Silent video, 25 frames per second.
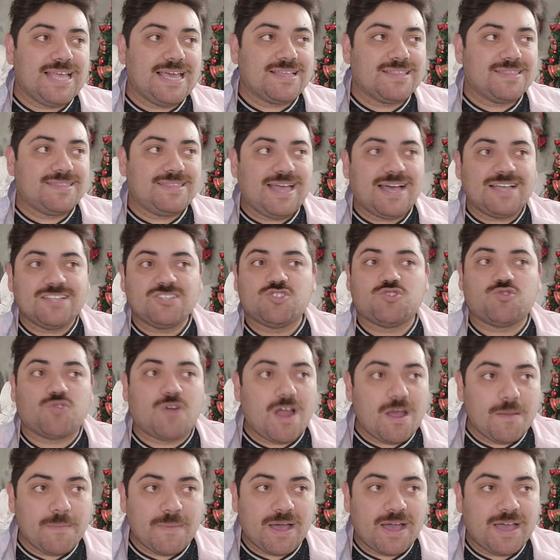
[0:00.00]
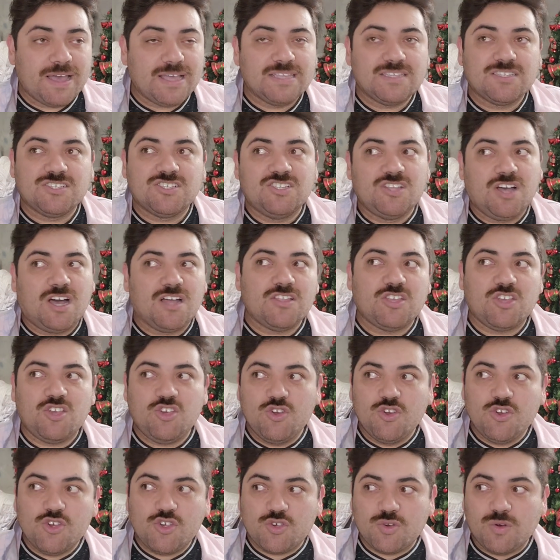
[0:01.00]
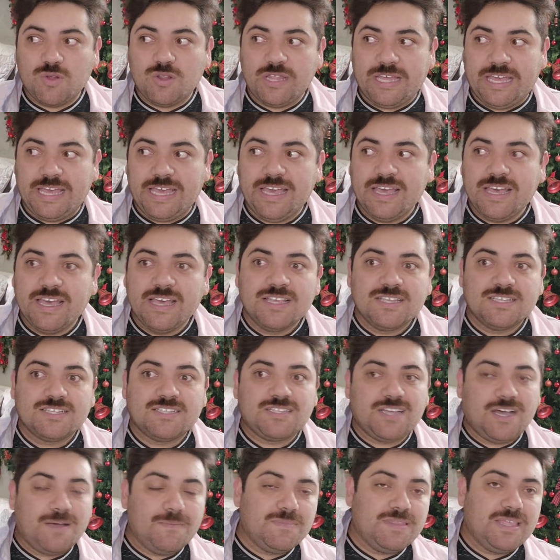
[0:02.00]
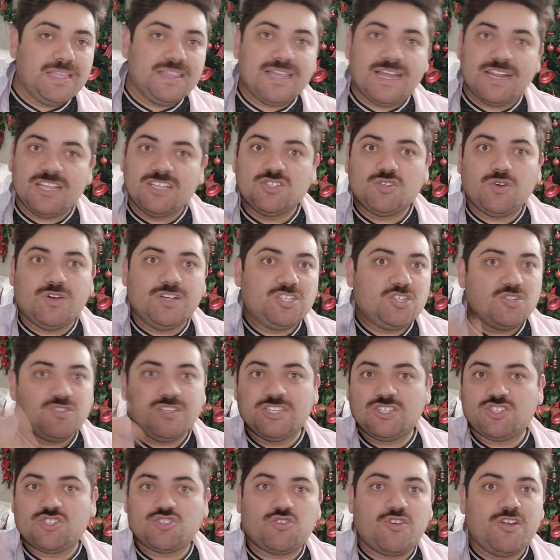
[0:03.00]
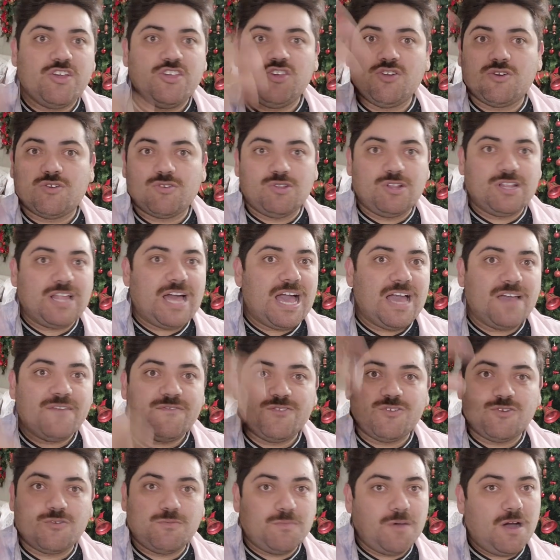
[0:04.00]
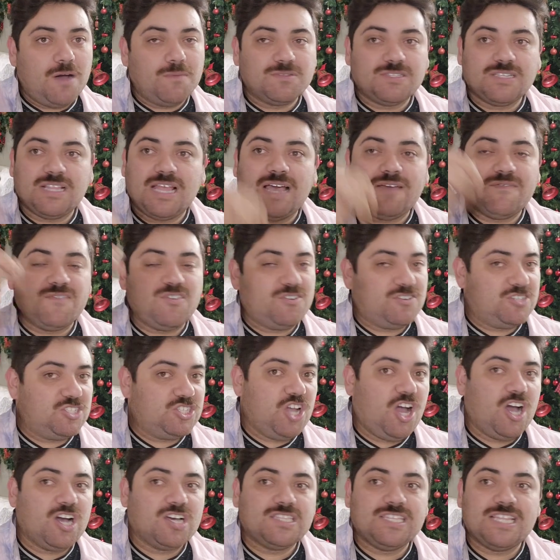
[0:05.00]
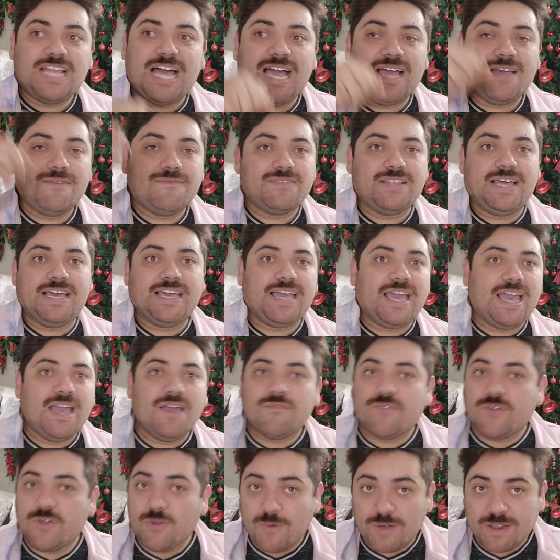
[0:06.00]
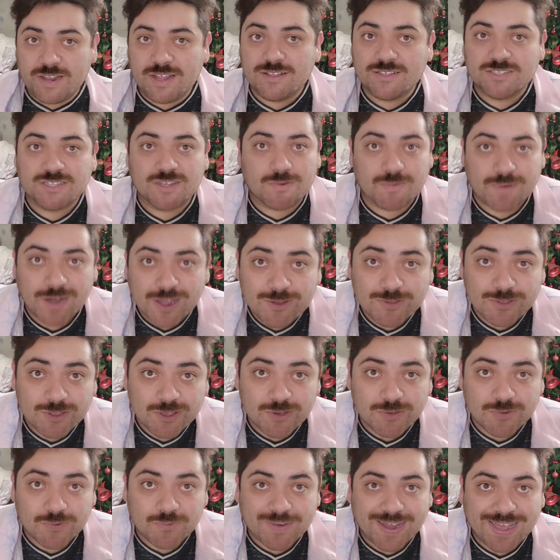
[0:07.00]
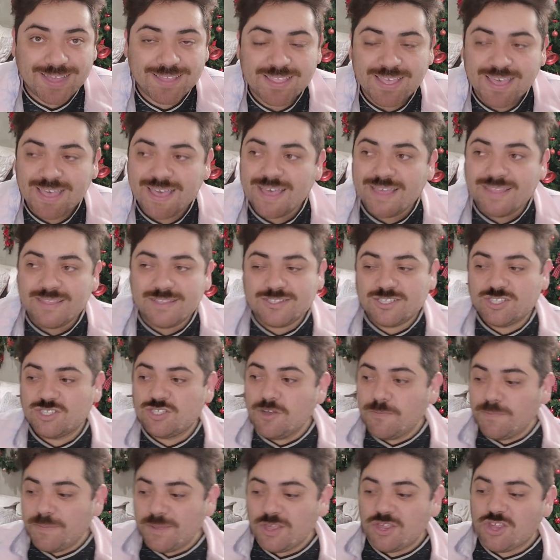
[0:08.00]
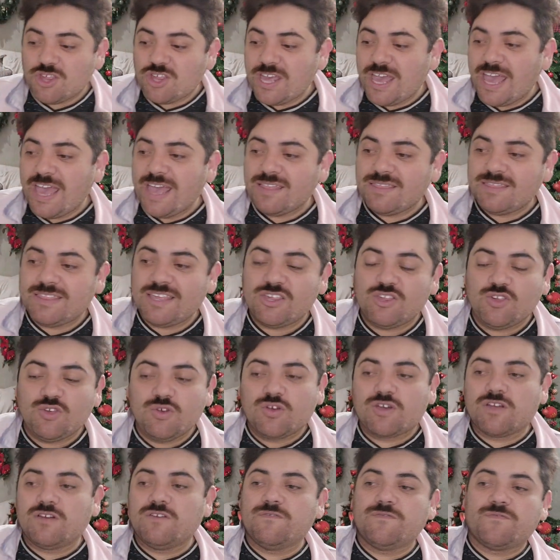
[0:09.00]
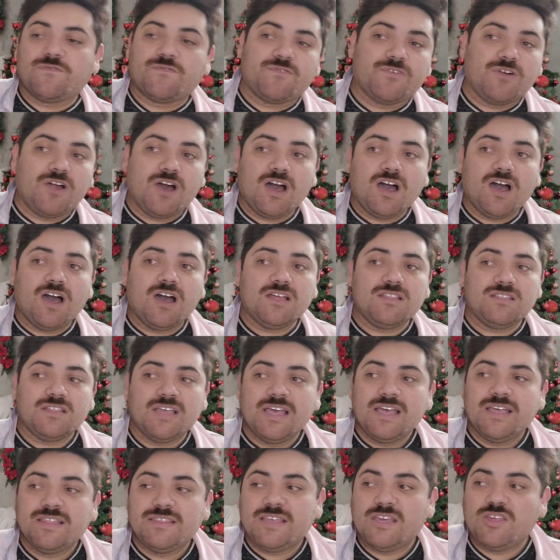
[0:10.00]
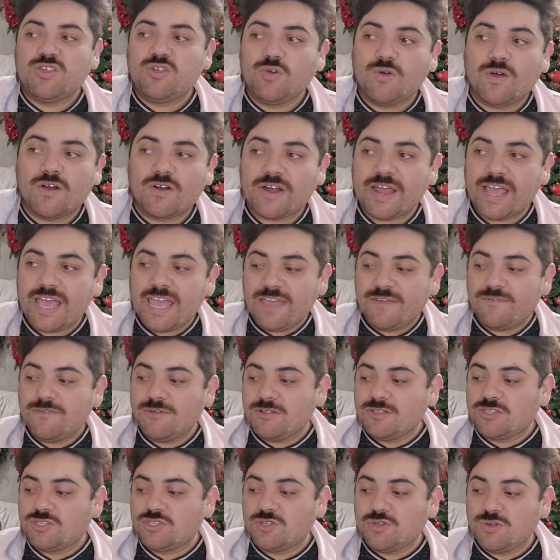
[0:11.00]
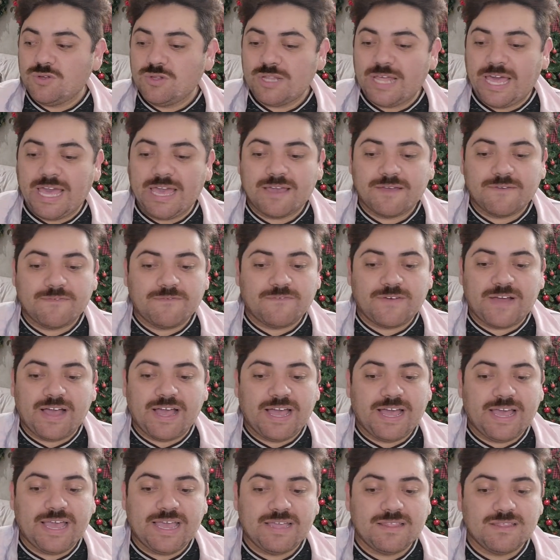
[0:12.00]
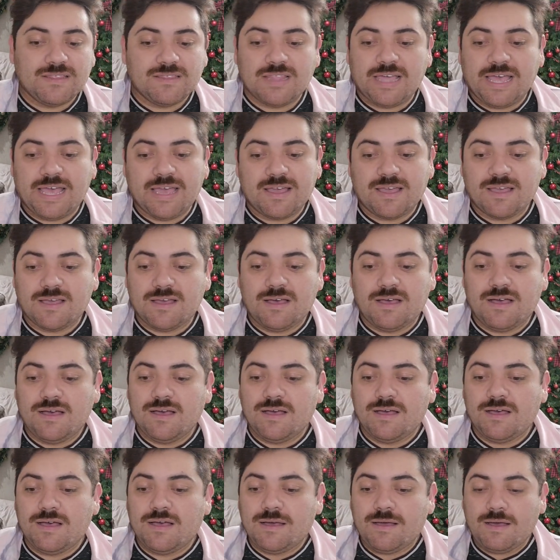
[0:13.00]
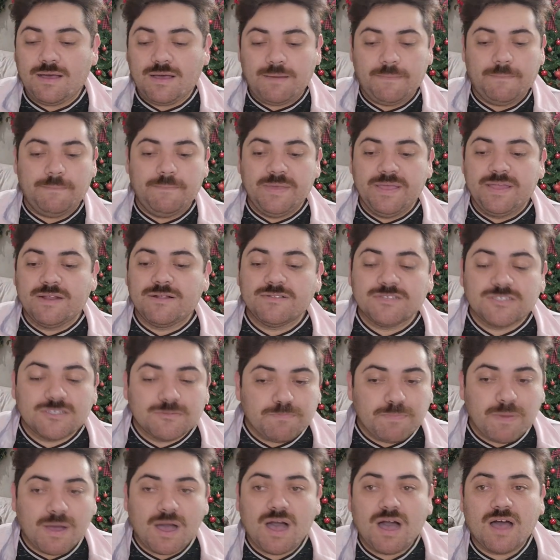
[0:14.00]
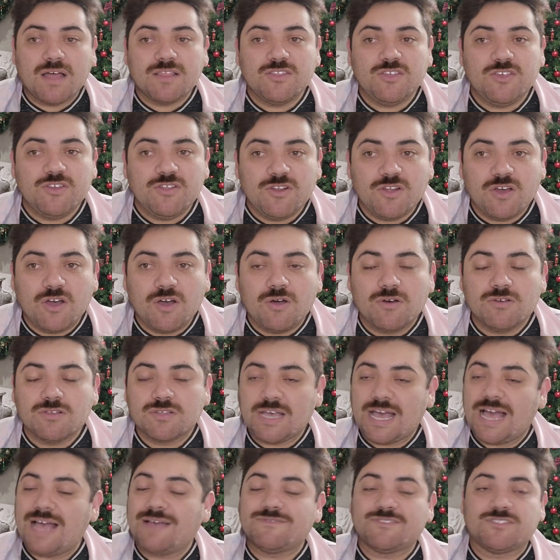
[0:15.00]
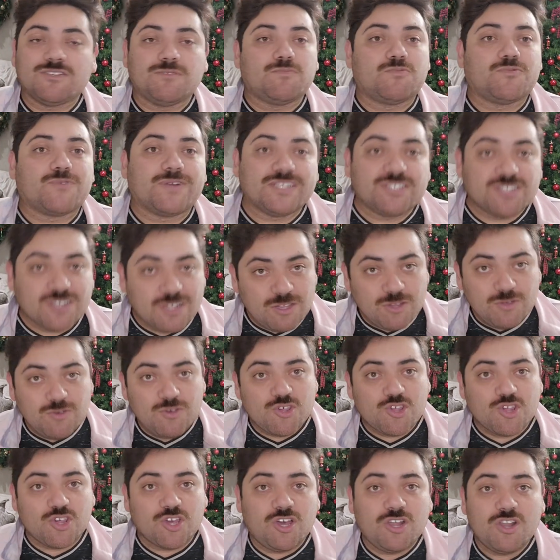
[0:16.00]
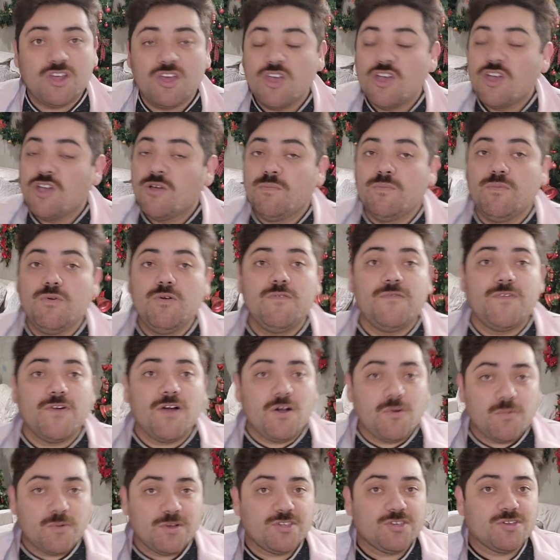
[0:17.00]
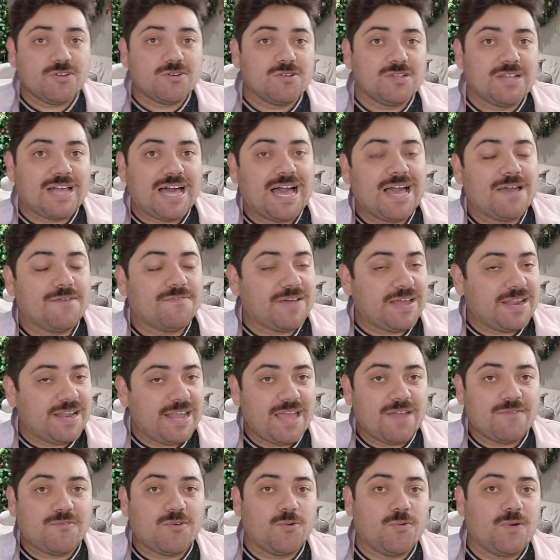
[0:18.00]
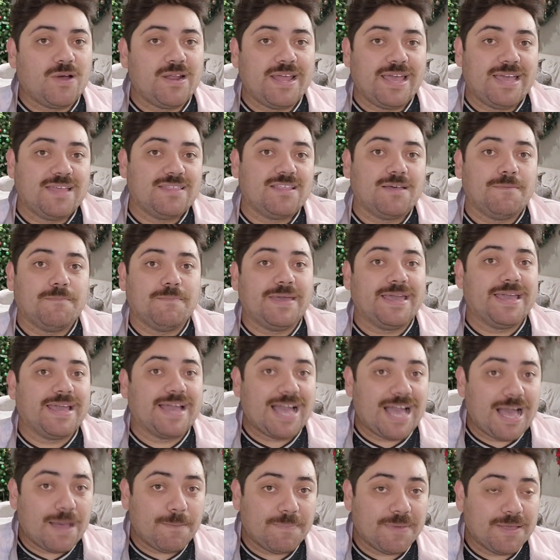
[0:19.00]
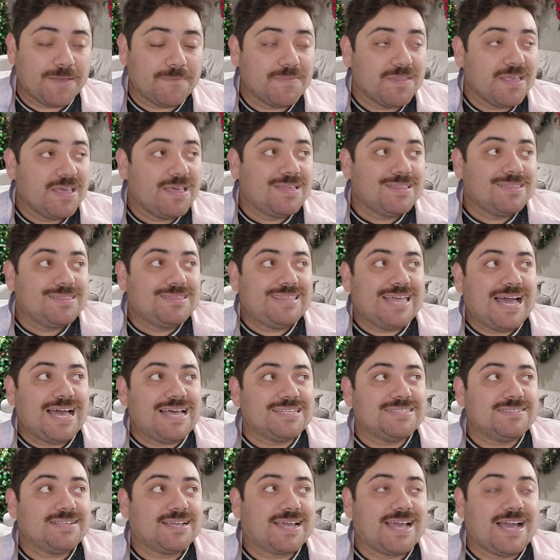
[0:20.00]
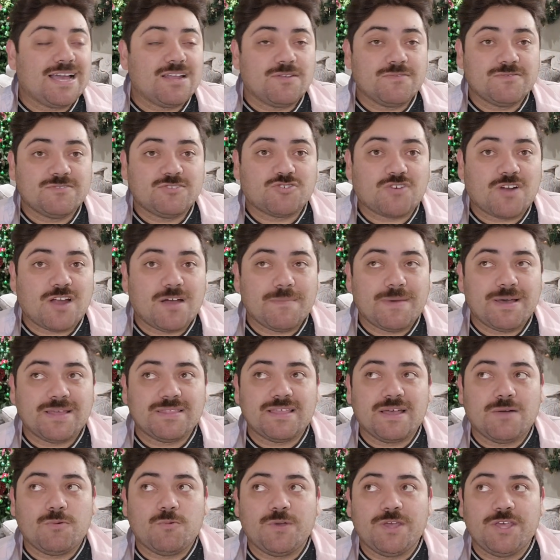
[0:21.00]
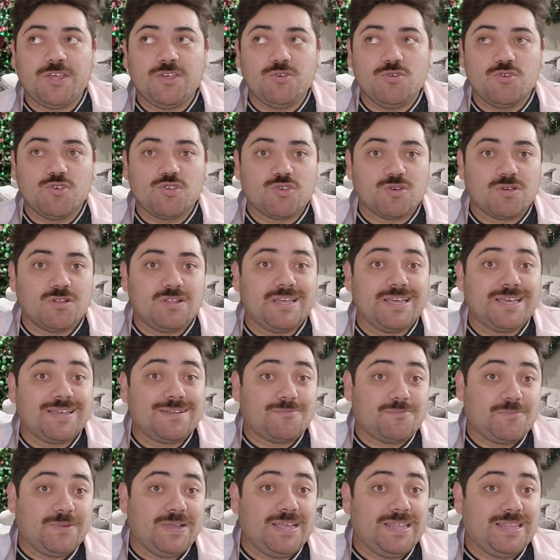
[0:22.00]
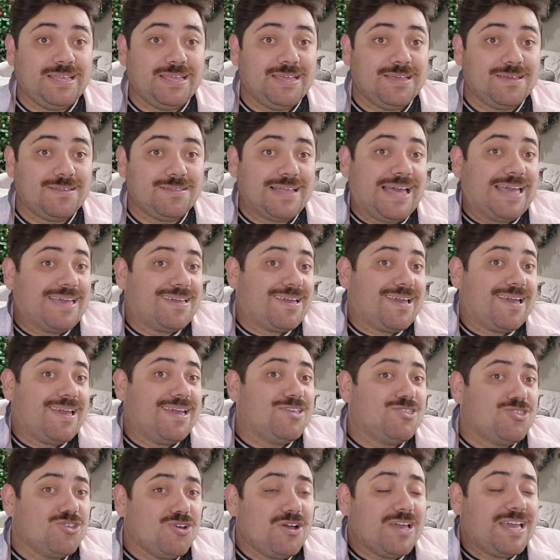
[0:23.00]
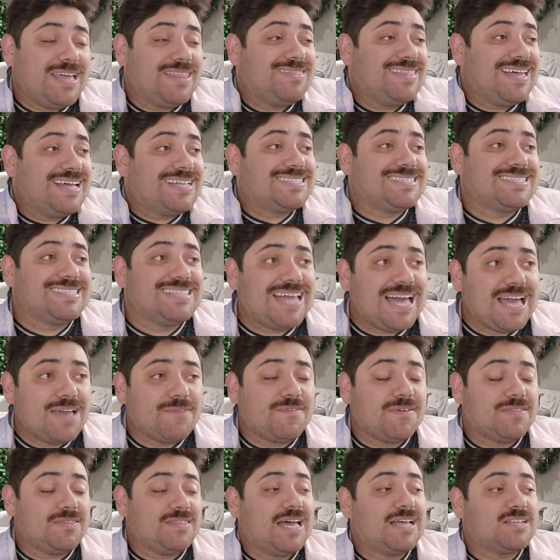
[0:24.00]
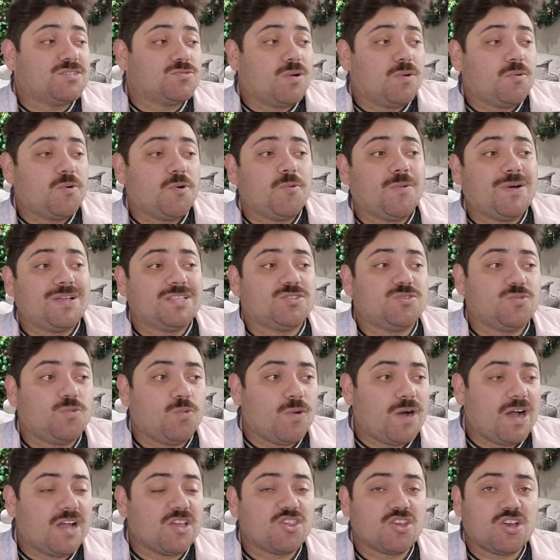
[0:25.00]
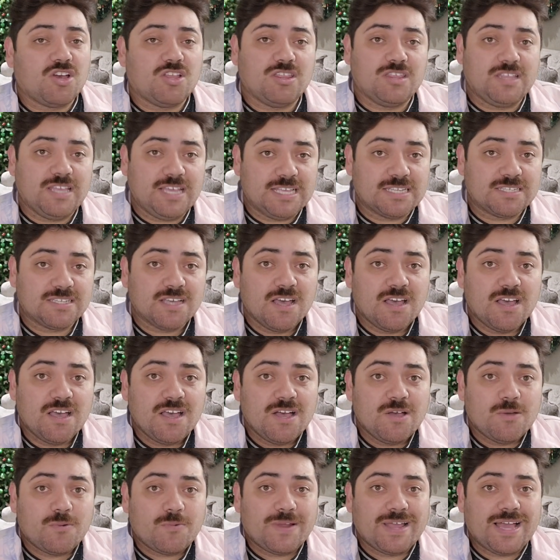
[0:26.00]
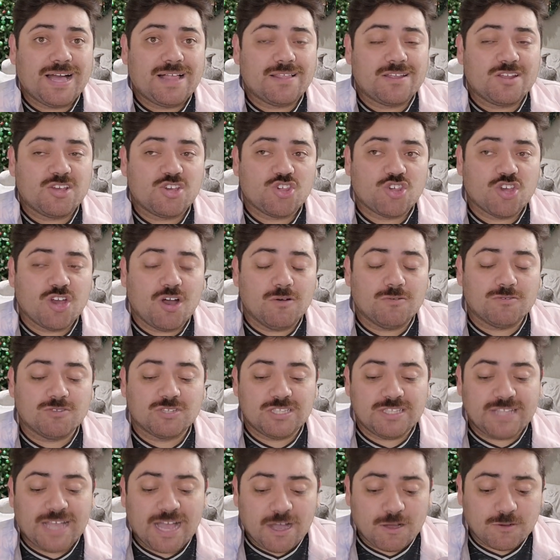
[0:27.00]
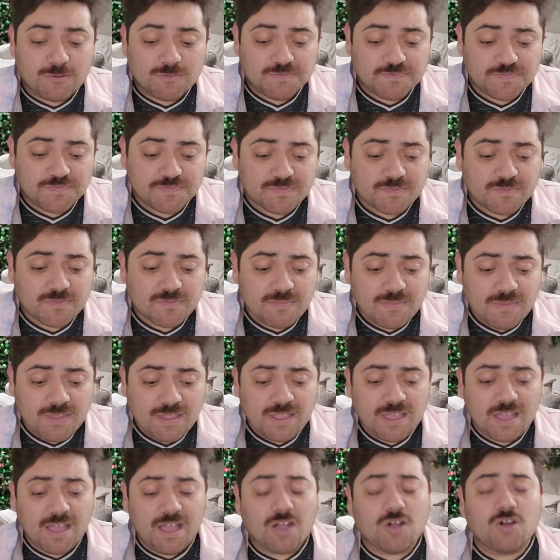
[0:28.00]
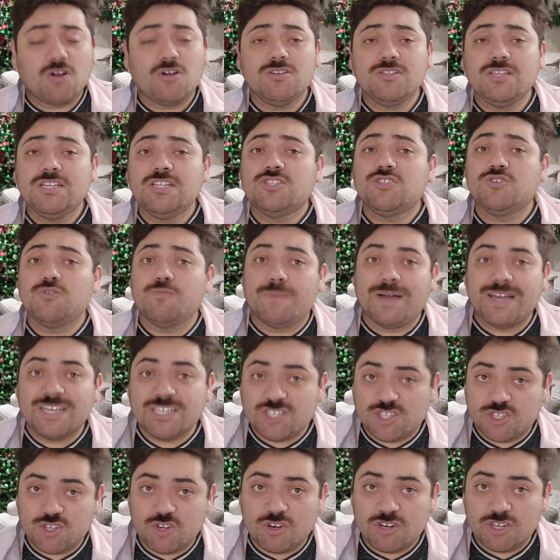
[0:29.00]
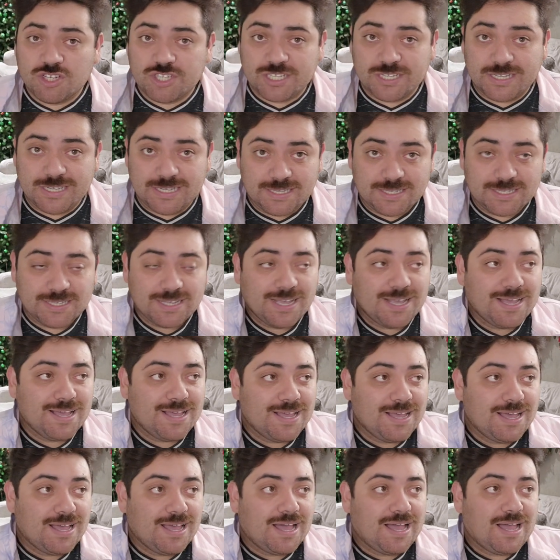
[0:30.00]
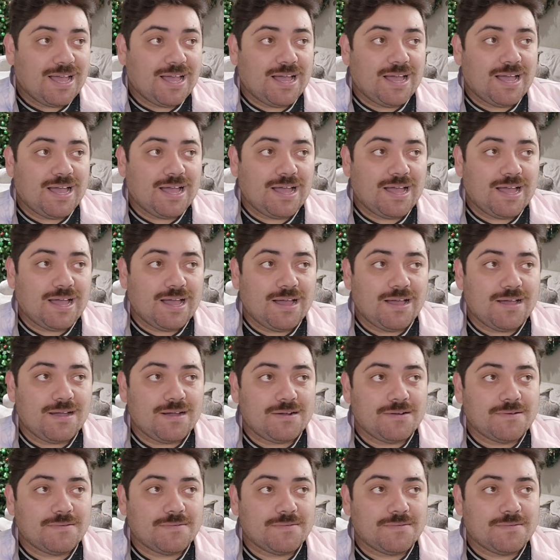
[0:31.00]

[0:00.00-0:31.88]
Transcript: like, that drama is not usually something that is going to destroy your life, your mom's life, your dog's life, like everyone else around you, right? The stupid shit that you confront, that you are able to, like, find, like, a middle spot, you know, have some resolution, move on with your life, and everyone end up being happy. That's the kind of drama that we usually really, like, enjoy, and that's life, and that's what we want to watch on these reality shows. Now, according to my sources, Real